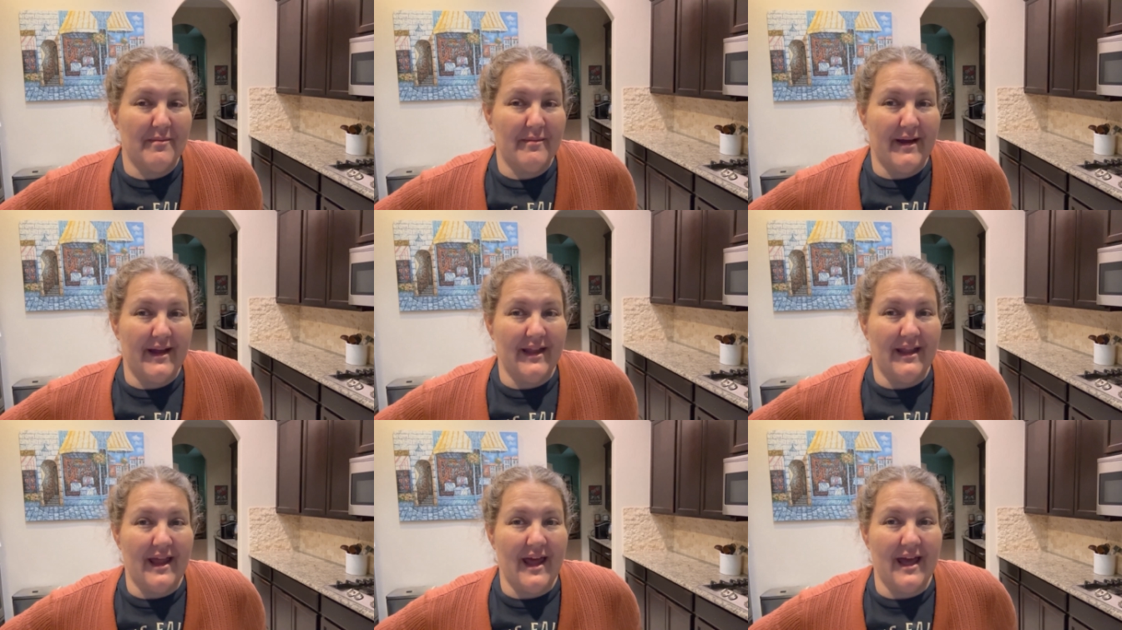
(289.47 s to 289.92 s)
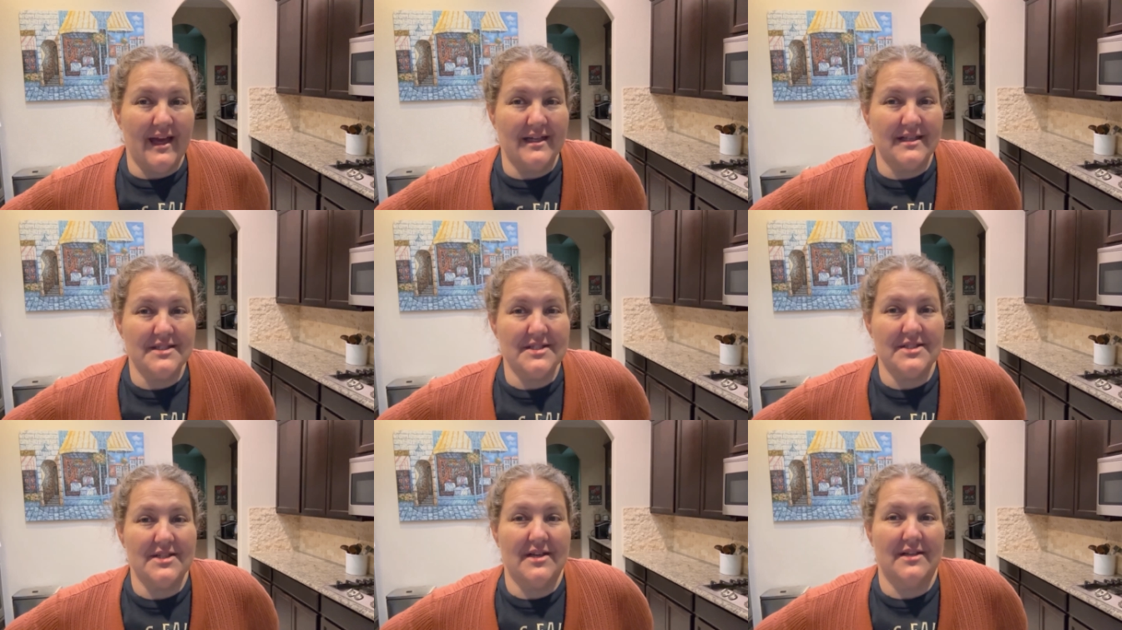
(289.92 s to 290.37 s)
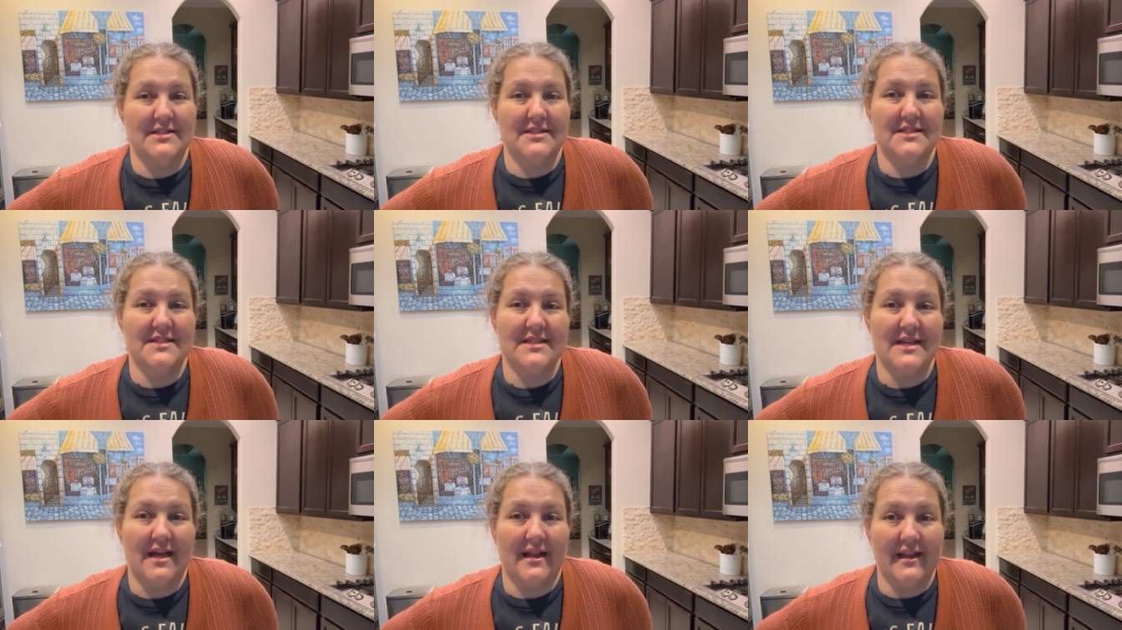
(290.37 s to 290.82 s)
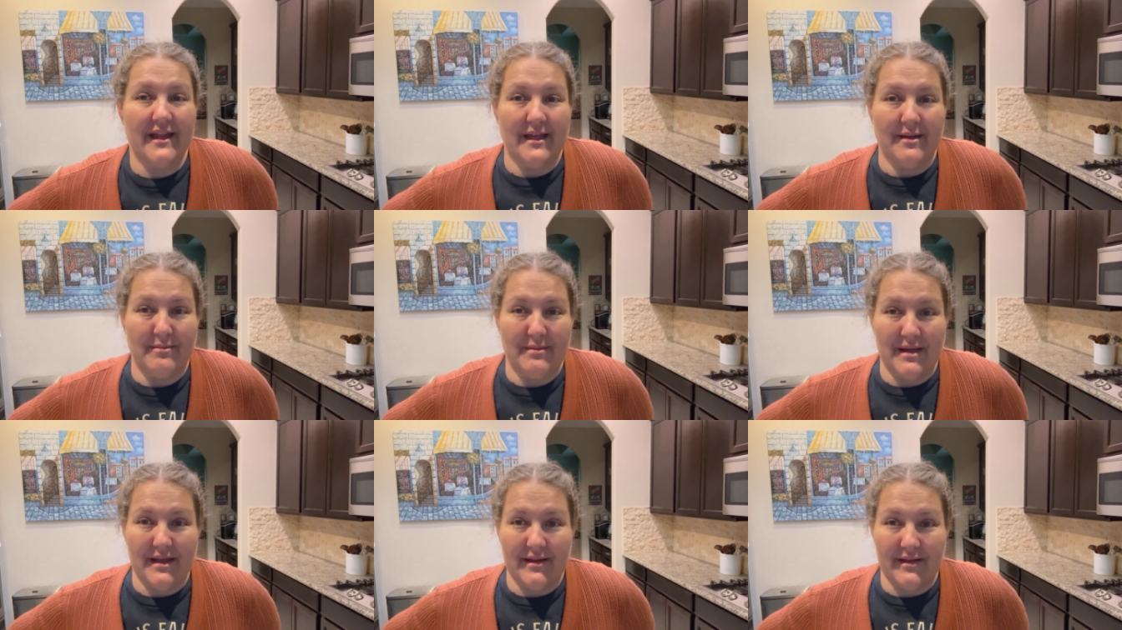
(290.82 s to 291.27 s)
my leg starts
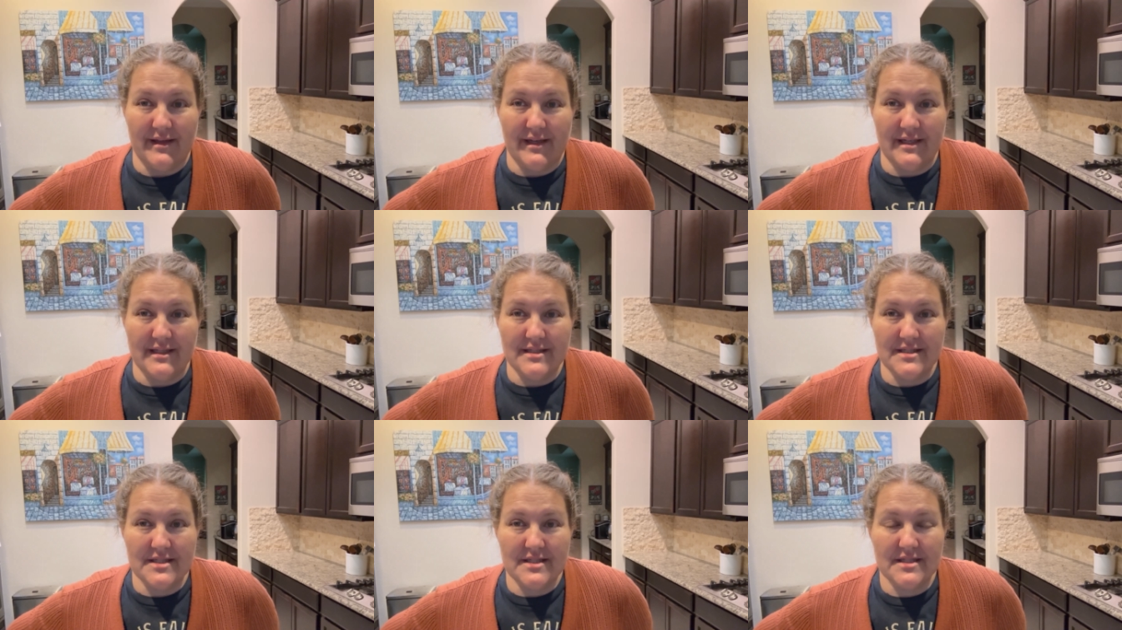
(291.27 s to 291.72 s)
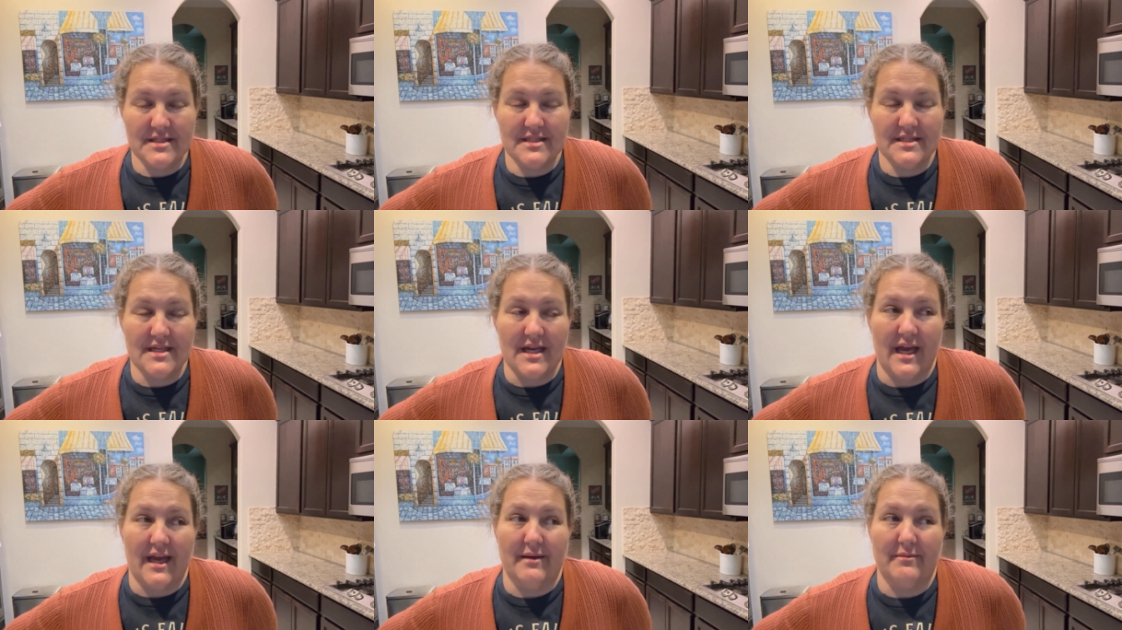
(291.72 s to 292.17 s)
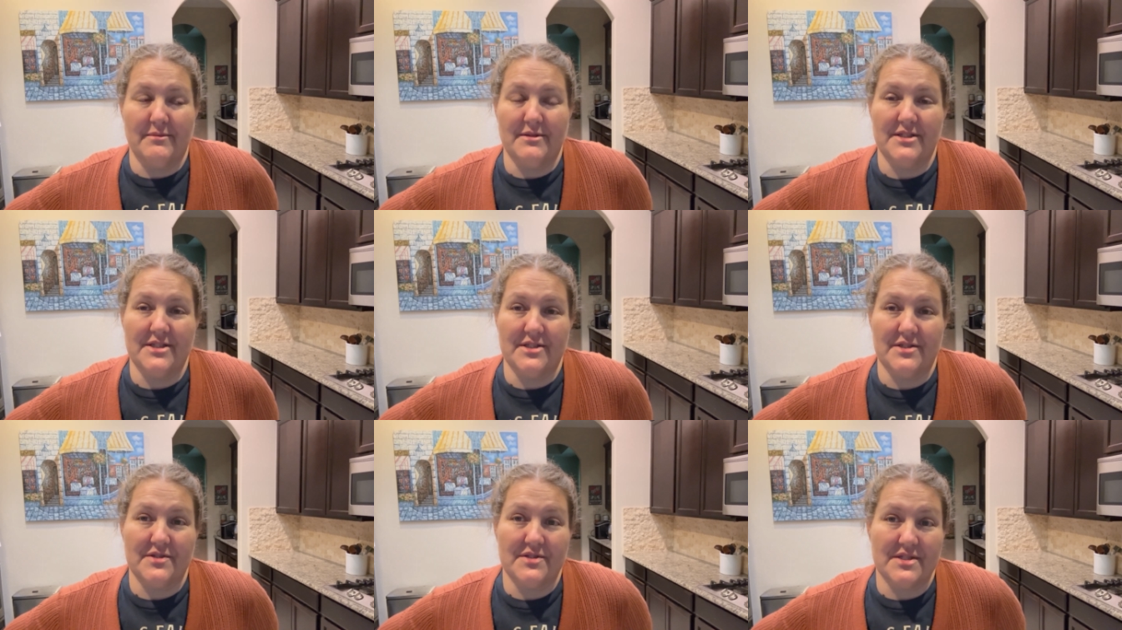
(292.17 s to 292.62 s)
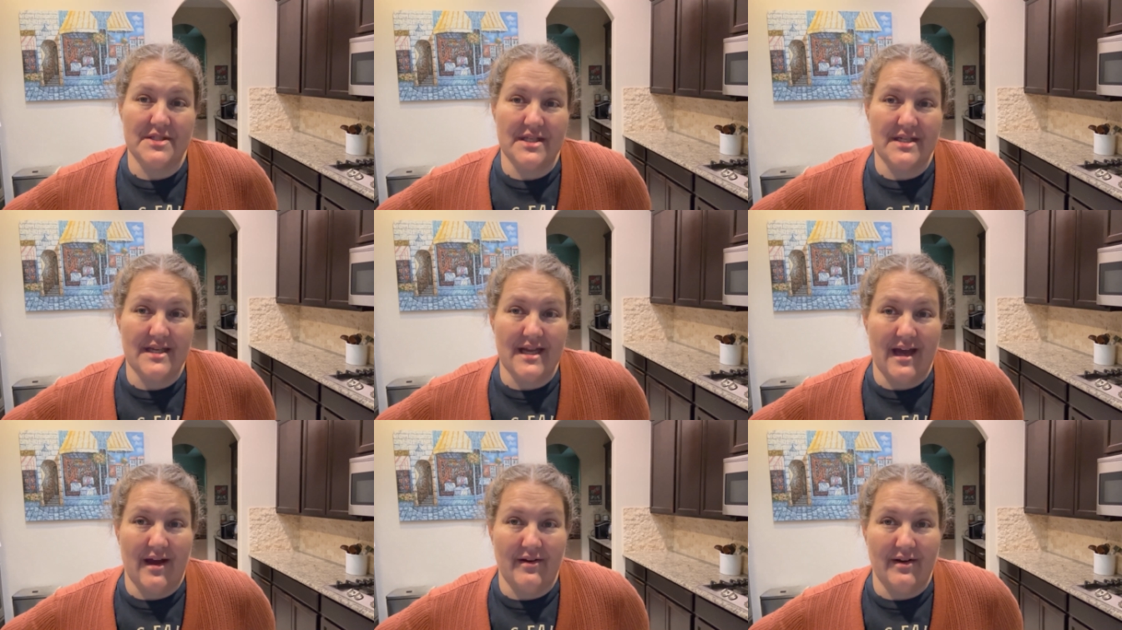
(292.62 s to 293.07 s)
telling me that it's time to
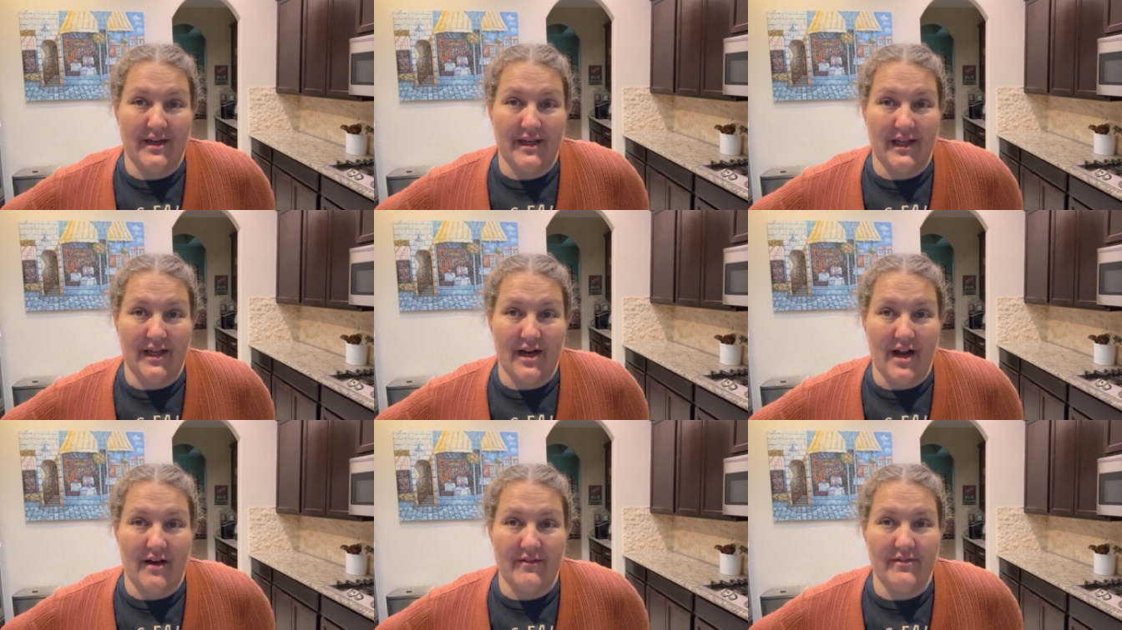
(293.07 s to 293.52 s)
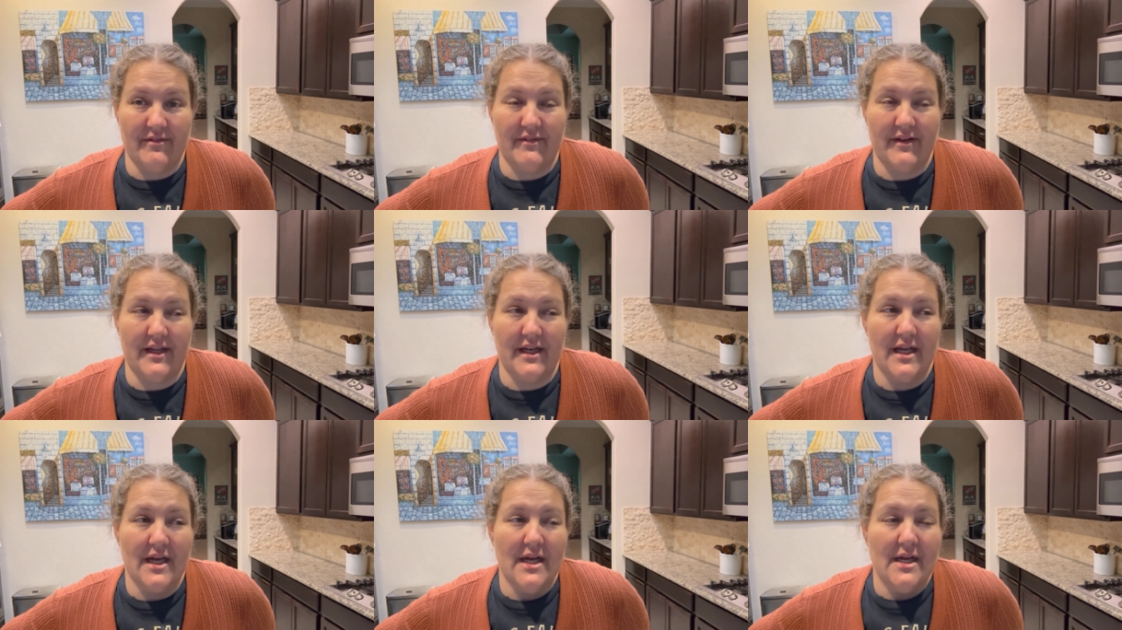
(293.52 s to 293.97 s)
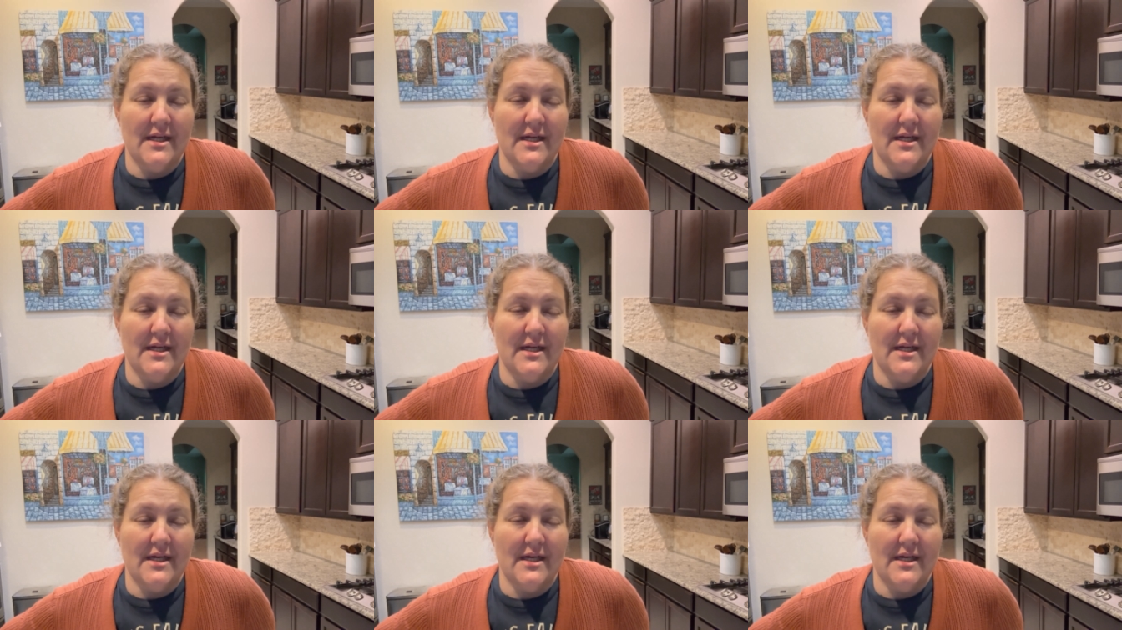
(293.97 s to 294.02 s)
sit down and get off of it.